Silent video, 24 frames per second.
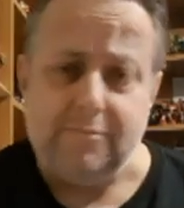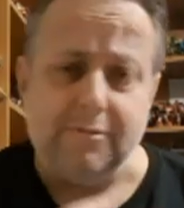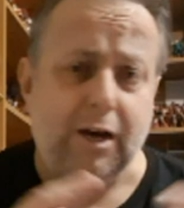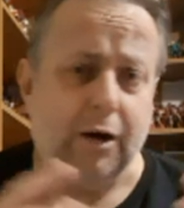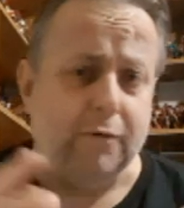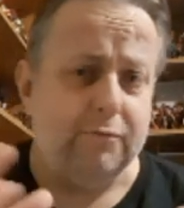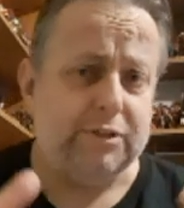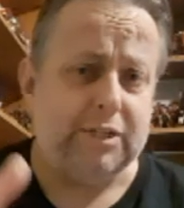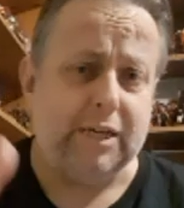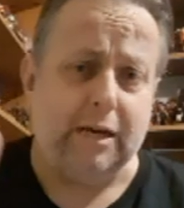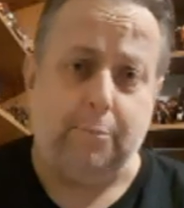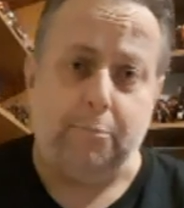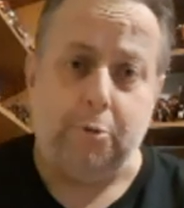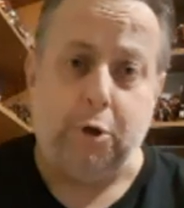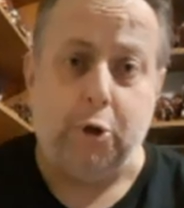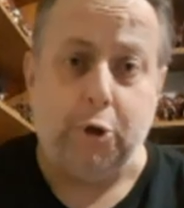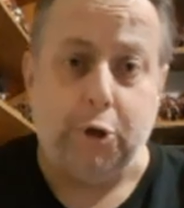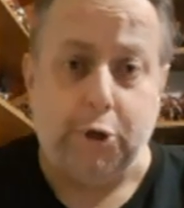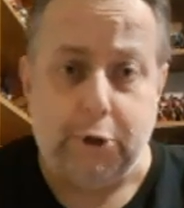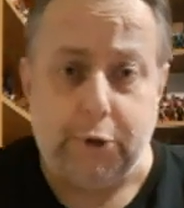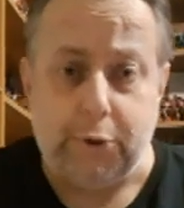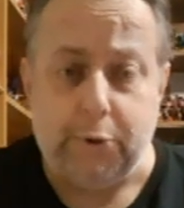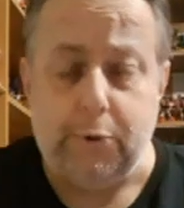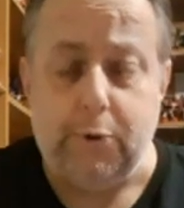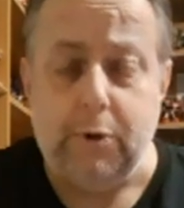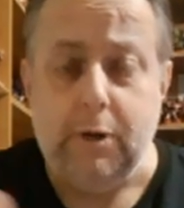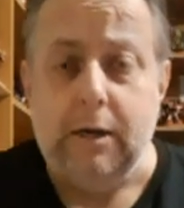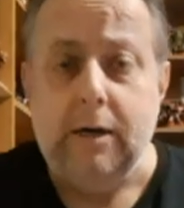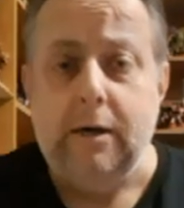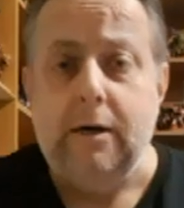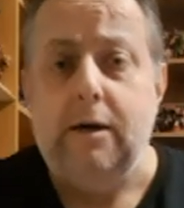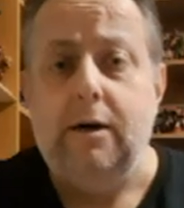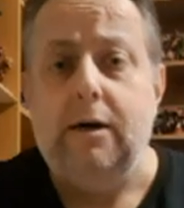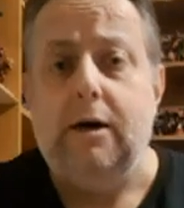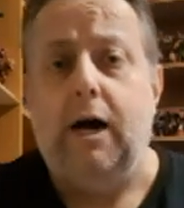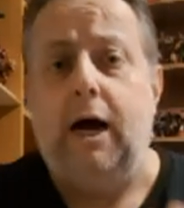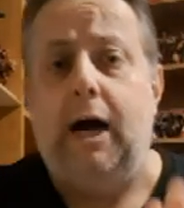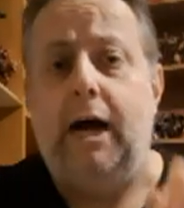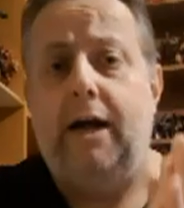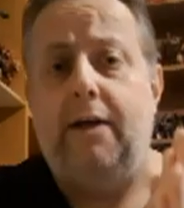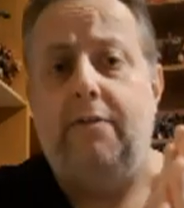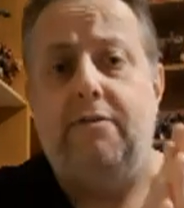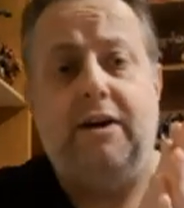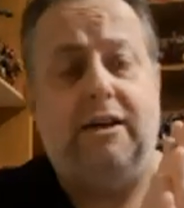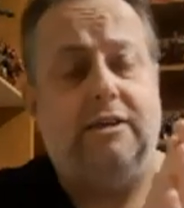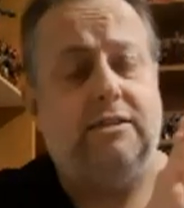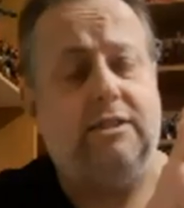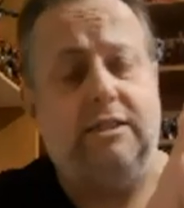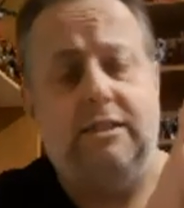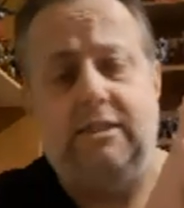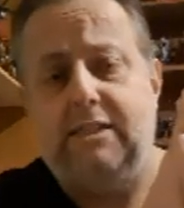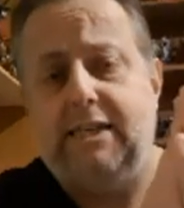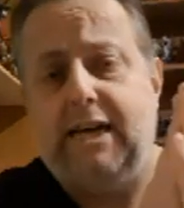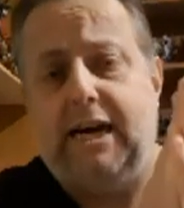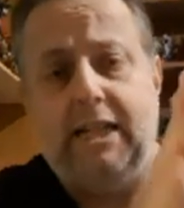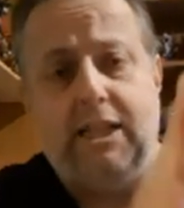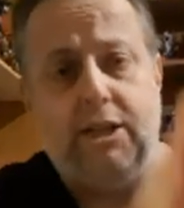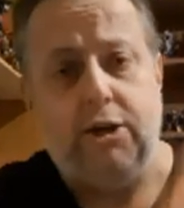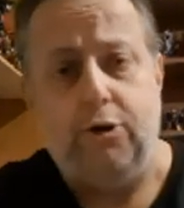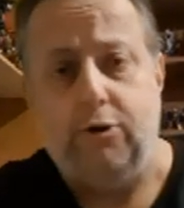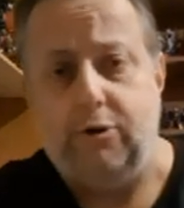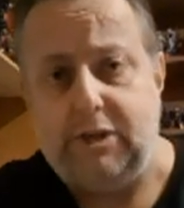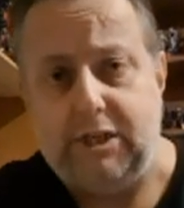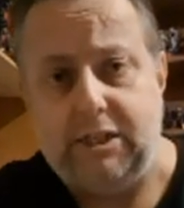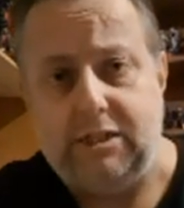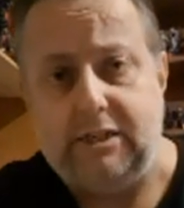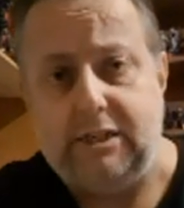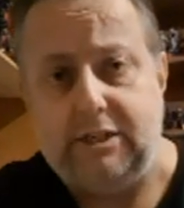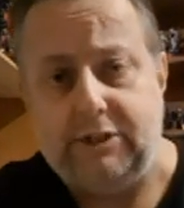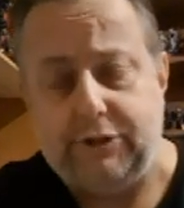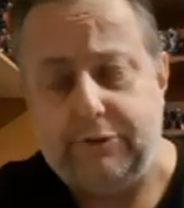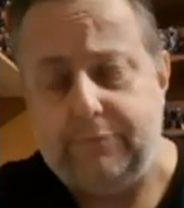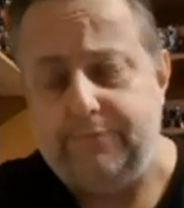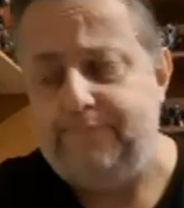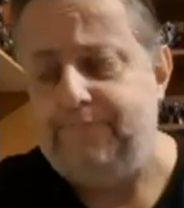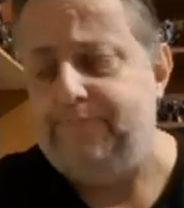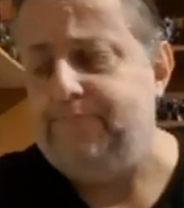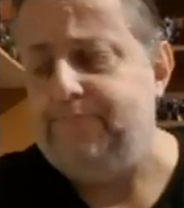Obviously, I'm not you. That's entirely your decision.